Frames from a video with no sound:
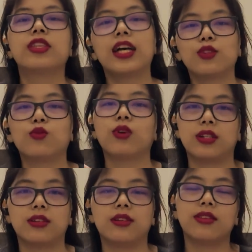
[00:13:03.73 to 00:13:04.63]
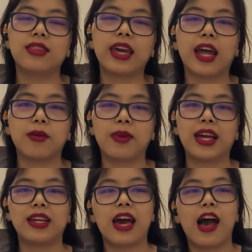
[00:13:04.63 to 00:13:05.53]
That's what they had
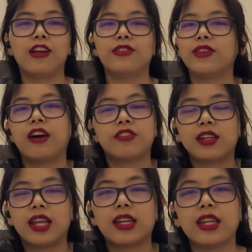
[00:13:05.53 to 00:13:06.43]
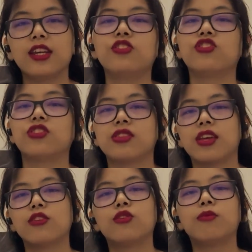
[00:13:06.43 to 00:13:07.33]
planned. And after 10 days, she
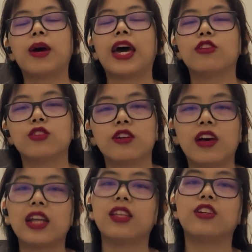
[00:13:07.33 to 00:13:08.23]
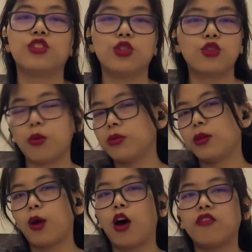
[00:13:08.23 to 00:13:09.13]
said goodbye to her father. She dropped
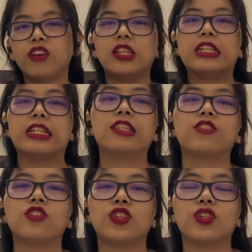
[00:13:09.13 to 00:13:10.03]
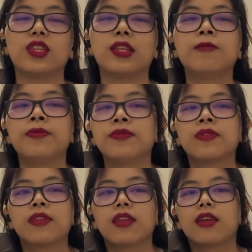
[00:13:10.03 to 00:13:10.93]
him off at the train station.
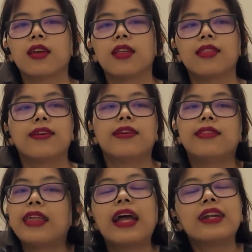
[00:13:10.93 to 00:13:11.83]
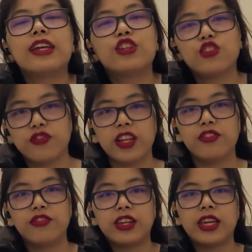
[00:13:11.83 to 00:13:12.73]
That day she felt
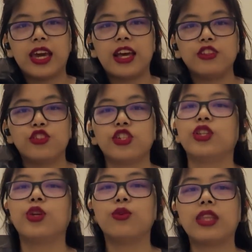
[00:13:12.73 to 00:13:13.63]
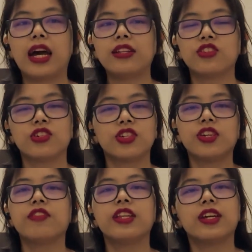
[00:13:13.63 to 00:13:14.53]
free, and she knew that
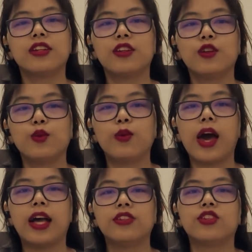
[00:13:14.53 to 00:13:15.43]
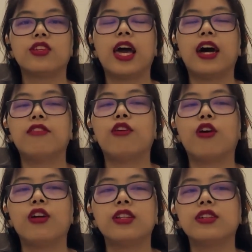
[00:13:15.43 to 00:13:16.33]
she will continue and she'll have
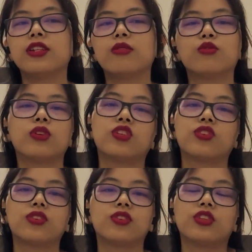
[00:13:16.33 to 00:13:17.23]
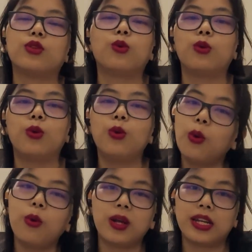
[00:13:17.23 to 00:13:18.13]
all the dreams, which she don't
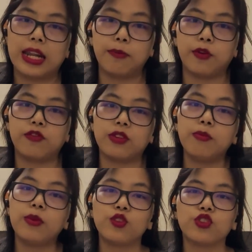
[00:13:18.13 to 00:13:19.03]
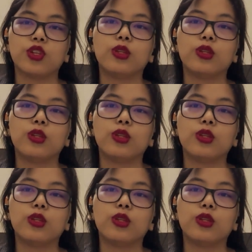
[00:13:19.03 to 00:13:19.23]
know what type of dream, but she